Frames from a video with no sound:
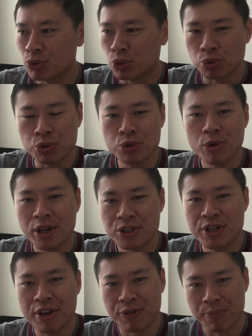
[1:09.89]
do you
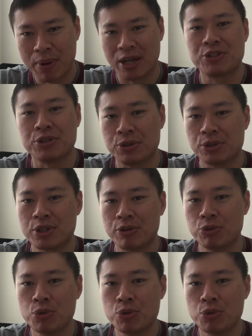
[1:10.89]
actually have a budget yourself?